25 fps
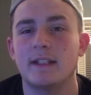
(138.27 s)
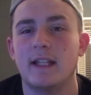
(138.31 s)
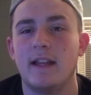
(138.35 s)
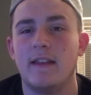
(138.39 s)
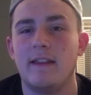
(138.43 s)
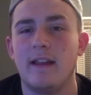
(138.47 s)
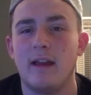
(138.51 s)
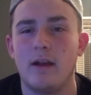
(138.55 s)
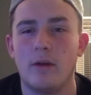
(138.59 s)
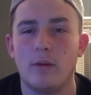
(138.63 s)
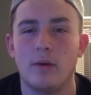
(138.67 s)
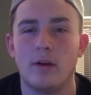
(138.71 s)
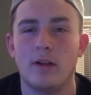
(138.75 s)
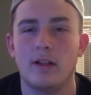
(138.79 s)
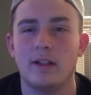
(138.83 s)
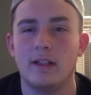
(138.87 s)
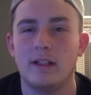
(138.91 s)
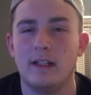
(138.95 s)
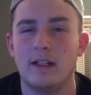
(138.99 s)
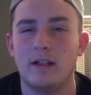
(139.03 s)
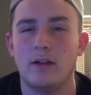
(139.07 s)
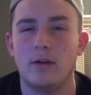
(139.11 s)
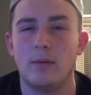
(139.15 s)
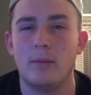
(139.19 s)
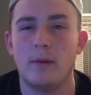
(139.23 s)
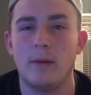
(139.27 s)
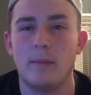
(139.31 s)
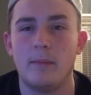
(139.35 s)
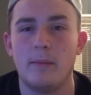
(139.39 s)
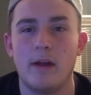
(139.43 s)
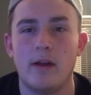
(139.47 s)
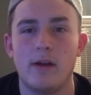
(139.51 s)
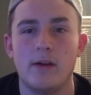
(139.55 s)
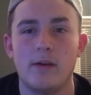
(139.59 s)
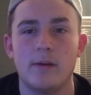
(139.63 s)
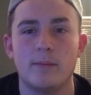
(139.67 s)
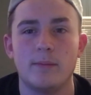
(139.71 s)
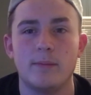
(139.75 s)
and they were a little bit
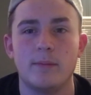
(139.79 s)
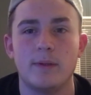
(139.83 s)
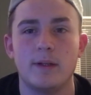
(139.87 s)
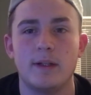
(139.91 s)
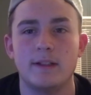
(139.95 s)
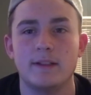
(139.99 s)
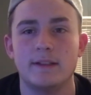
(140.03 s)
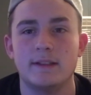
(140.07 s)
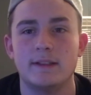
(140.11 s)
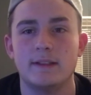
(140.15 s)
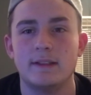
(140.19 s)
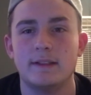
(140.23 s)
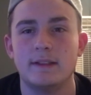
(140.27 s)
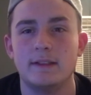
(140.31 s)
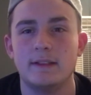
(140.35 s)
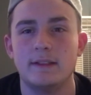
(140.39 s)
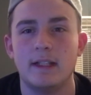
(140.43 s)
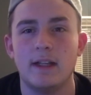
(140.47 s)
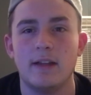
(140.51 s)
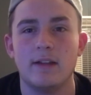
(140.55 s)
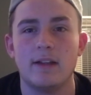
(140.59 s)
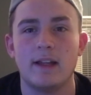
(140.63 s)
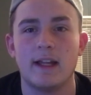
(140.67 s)
better, but still,